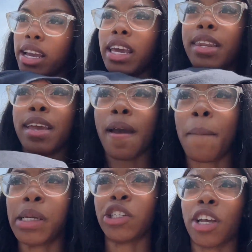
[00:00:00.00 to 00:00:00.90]
And then I'm
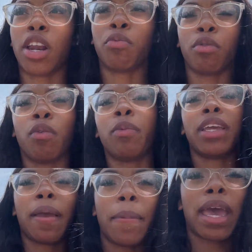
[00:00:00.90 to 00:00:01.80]
gonna show y'all the room when we
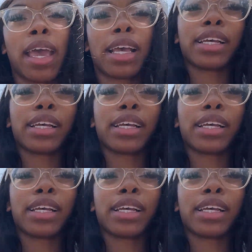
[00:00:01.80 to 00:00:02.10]
get back.